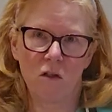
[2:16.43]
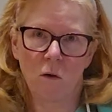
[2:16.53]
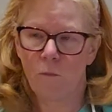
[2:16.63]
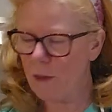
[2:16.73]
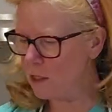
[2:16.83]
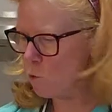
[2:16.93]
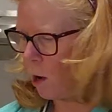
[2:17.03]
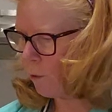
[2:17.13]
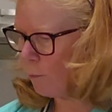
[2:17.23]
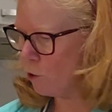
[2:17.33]
So that's
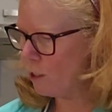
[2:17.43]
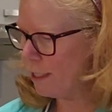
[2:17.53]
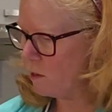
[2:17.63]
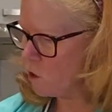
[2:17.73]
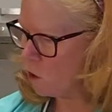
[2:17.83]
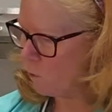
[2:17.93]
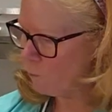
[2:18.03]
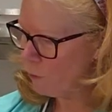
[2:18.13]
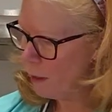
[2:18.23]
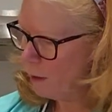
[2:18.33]
why we put it in. So
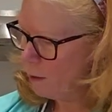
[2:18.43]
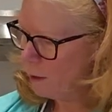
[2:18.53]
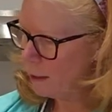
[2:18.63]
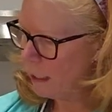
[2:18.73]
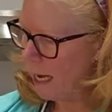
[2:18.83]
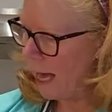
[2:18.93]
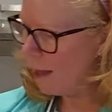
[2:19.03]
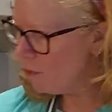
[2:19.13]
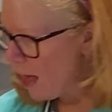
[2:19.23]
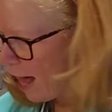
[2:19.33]
I'm going to
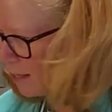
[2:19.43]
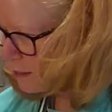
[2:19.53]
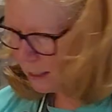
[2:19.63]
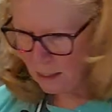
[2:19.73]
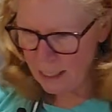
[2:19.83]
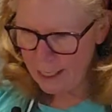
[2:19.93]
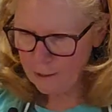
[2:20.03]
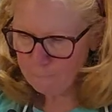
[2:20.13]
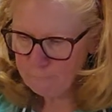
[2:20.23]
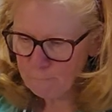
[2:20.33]
add that in
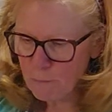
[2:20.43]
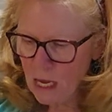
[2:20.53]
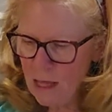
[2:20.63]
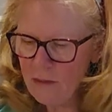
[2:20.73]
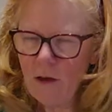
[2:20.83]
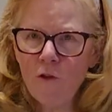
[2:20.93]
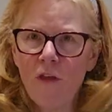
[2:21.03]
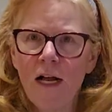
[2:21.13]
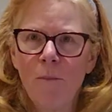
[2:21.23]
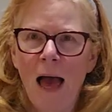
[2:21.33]
there. The other
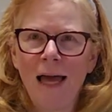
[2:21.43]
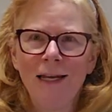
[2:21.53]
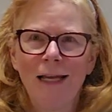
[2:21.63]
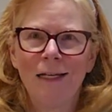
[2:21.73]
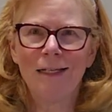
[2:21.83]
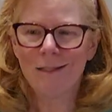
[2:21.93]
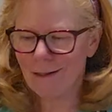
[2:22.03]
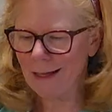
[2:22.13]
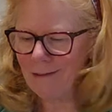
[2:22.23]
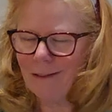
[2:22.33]
thing I'm adding in
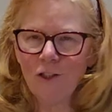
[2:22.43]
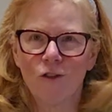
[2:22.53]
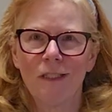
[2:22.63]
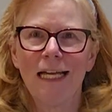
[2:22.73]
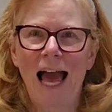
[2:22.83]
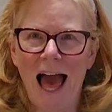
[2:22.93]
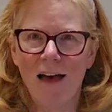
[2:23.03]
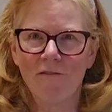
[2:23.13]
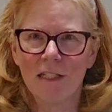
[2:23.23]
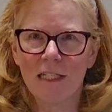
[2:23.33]
is like literally
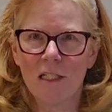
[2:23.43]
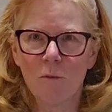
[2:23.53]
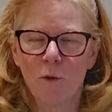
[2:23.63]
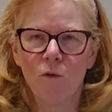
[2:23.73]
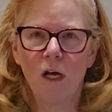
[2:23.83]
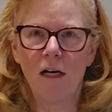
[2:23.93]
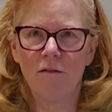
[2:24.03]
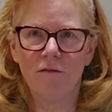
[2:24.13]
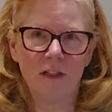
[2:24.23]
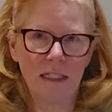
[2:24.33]
1/2 teaspoon
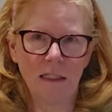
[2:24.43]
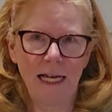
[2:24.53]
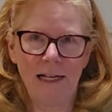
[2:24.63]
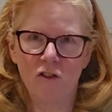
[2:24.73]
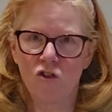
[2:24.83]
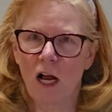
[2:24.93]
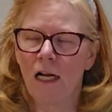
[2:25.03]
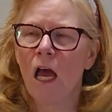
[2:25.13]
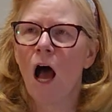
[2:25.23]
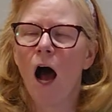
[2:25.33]
of vanilla
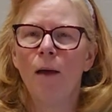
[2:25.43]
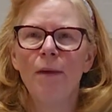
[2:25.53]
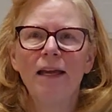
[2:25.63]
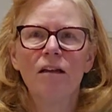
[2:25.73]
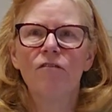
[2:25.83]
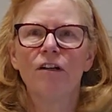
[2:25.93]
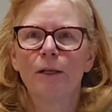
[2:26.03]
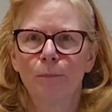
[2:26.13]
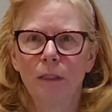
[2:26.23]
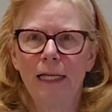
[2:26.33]
extract. I'm making
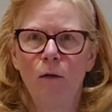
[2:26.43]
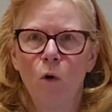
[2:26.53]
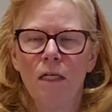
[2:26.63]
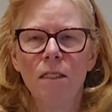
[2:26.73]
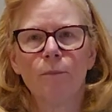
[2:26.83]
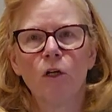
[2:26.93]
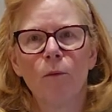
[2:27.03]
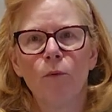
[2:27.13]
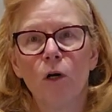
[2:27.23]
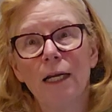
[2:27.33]
very plain ones. I'm going
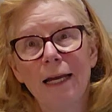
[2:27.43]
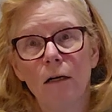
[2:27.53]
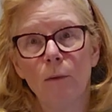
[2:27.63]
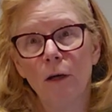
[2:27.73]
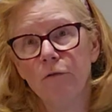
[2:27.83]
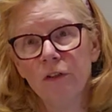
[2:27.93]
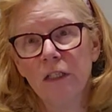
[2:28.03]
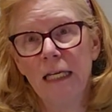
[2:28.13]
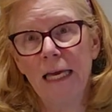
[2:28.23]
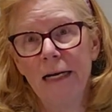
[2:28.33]
to put a caramel
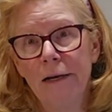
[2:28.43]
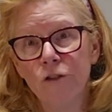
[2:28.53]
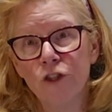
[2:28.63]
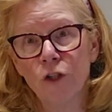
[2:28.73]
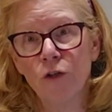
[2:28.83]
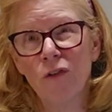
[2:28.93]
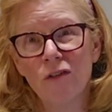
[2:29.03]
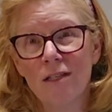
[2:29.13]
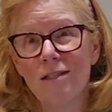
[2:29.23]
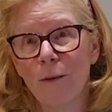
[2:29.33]
filling in, and I'll show you.
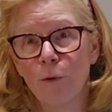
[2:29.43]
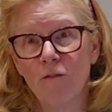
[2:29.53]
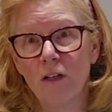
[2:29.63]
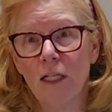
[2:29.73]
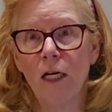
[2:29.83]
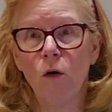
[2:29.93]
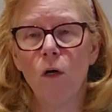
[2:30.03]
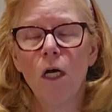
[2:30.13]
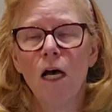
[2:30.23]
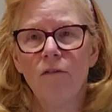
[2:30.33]
There's a separate
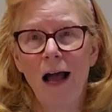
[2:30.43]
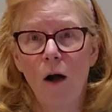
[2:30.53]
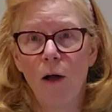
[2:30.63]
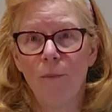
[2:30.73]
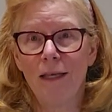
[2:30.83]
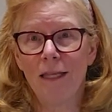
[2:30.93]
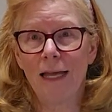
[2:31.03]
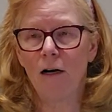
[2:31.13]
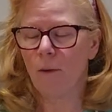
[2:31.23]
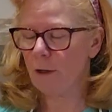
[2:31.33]
video of how I made the
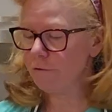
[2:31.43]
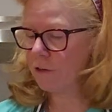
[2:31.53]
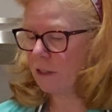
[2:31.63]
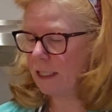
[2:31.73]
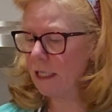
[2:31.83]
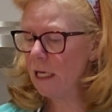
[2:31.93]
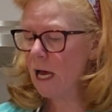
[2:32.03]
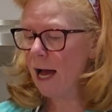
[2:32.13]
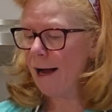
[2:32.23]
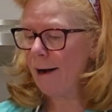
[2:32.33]
caramel filling.
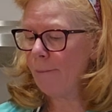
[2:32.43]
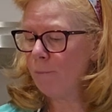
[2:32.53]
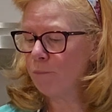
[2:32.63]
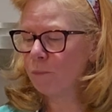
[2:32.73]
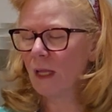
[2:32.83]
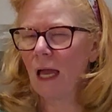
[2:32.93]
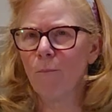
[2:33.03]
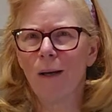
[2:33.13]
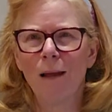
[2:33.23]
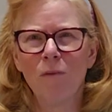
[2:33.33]

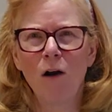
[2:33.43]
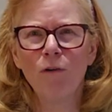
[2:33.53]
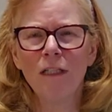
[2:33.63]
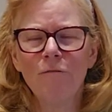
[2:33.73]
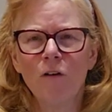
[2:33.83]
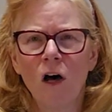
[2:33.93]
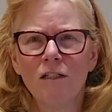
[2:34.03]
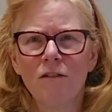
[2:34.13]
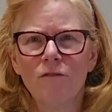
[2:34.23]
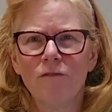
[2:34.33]
But I'm not really
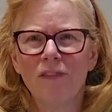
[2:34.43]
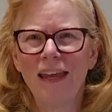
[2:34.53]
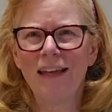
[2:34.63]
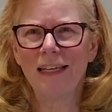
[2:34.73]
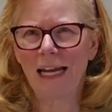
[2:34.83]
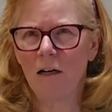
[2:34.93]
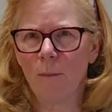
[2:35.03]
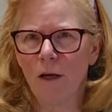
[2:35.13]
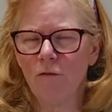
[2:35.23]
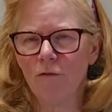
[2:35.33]
fond of fake
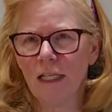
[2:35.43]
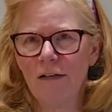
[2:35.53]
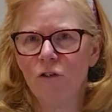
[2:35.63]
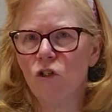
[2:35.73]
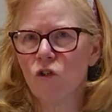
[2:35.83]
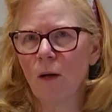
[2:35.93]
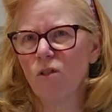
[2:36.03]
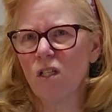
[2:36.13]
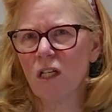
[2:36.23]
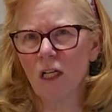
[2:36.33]
caramel flavor, so
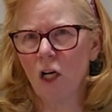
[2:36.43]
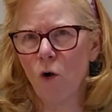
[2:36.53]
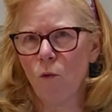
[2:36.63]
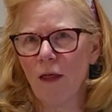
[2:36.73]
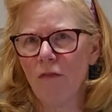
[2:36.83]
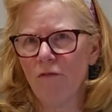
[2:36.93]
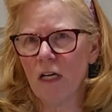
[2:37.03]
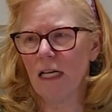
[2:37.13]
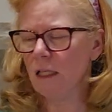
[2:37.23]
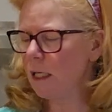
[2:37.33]
I'm just going to go with
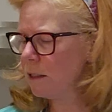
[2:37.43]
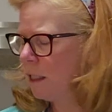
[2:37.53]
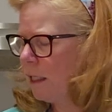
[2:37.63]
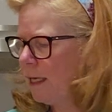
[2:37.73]
vanilla.